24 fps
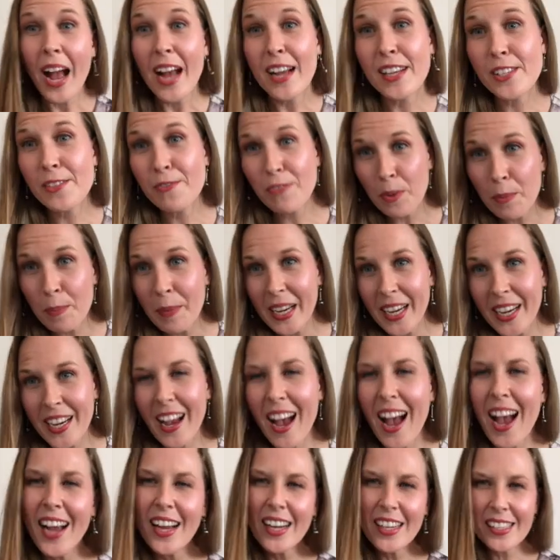as for me,
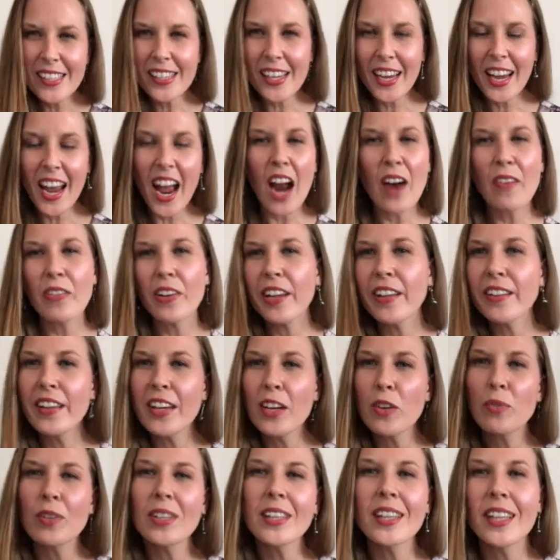I'd say everything
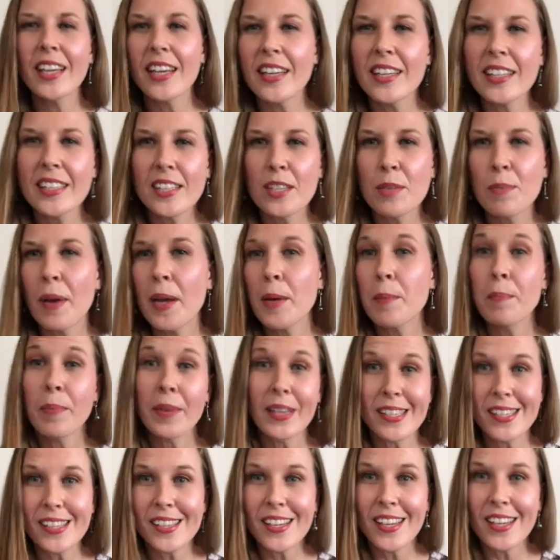related to my
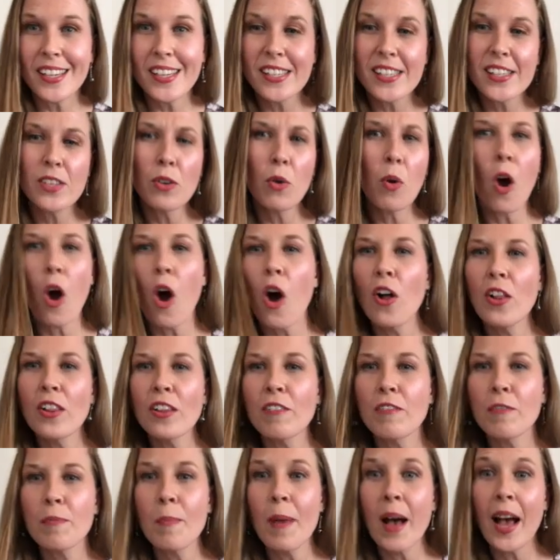business, so all
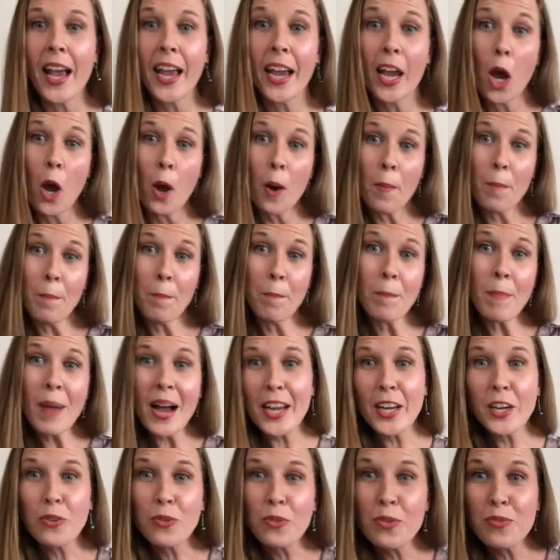of my
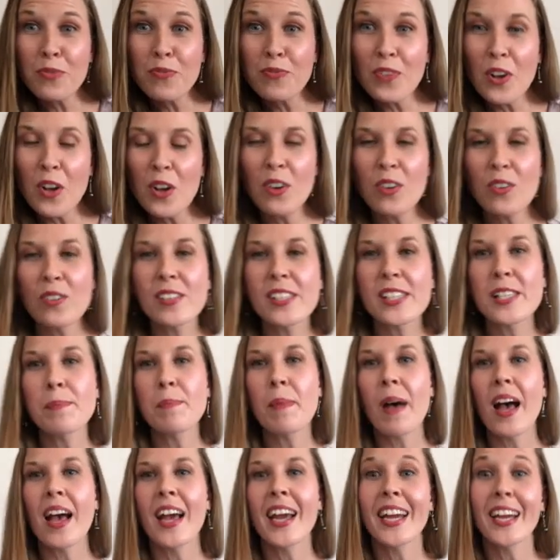microphones,
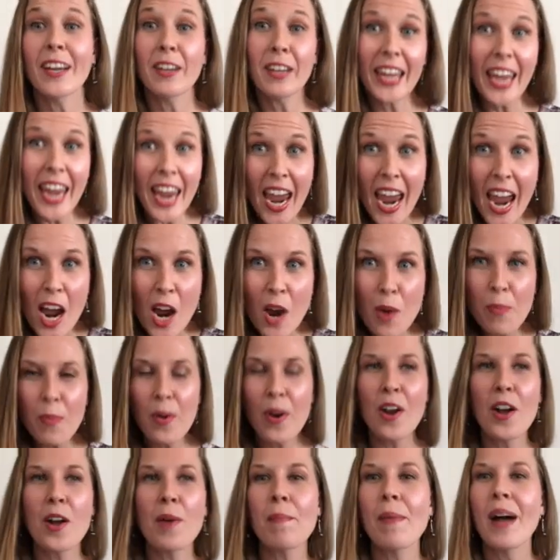my
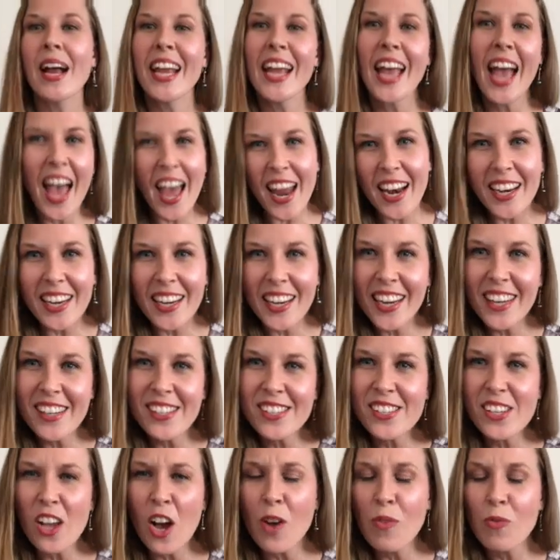camera, my editing
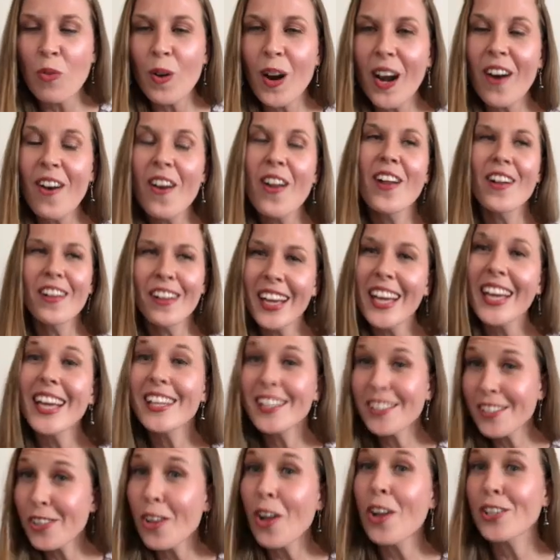software,
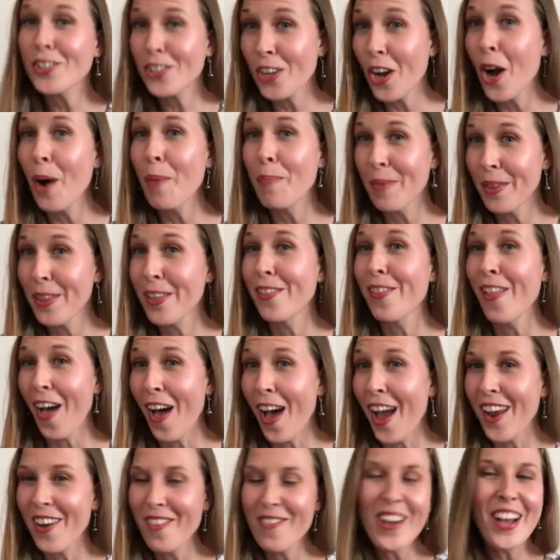it's all top of the
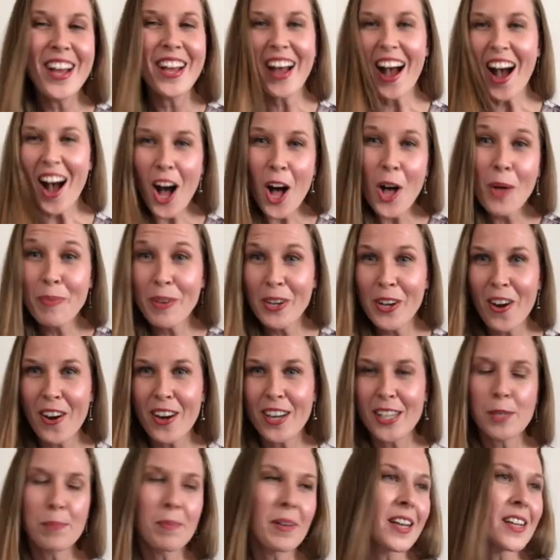line. I'll be
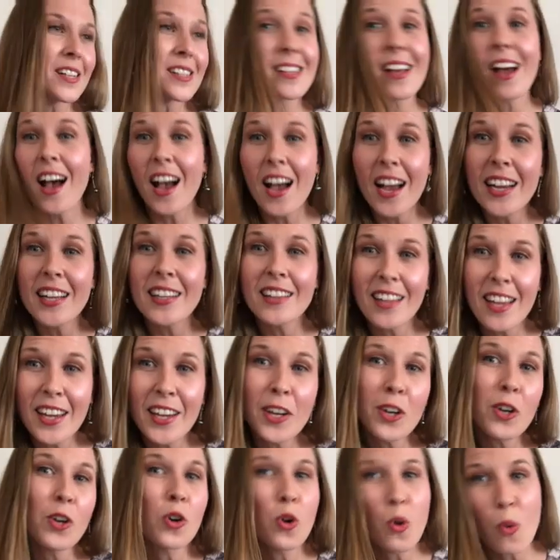honest because I like
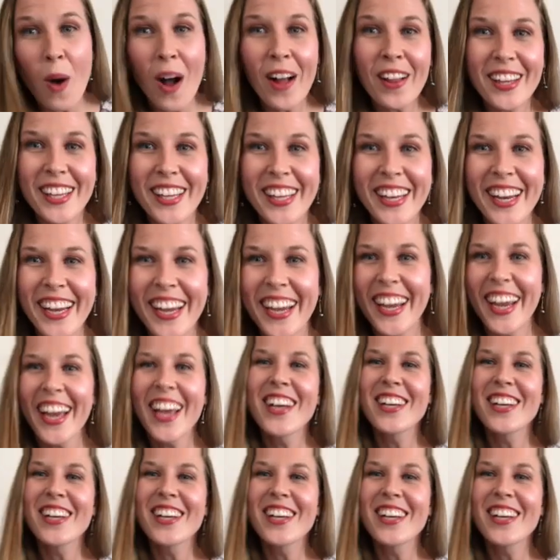quality.